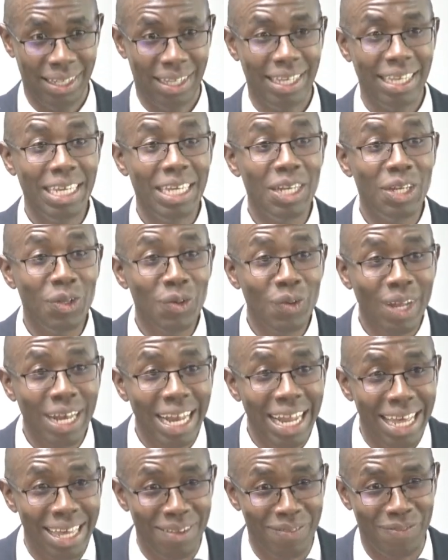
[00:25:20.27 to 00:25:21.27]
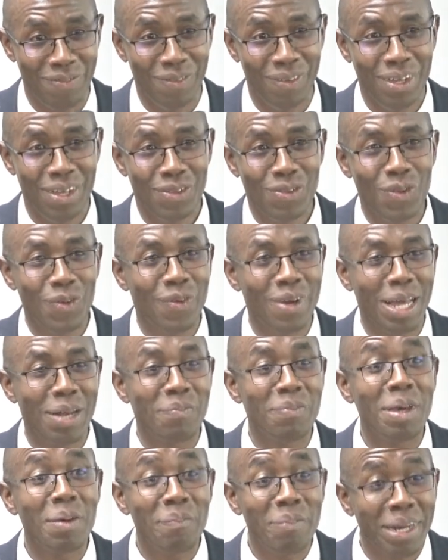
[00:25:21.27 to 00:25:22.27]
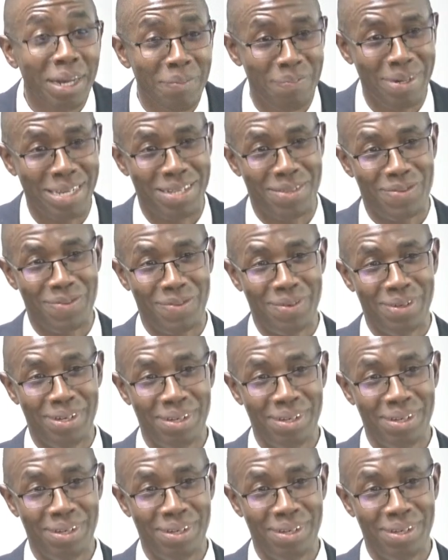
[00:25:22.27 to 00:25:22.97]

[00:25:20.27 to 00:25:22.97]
in your life so you can be a better person.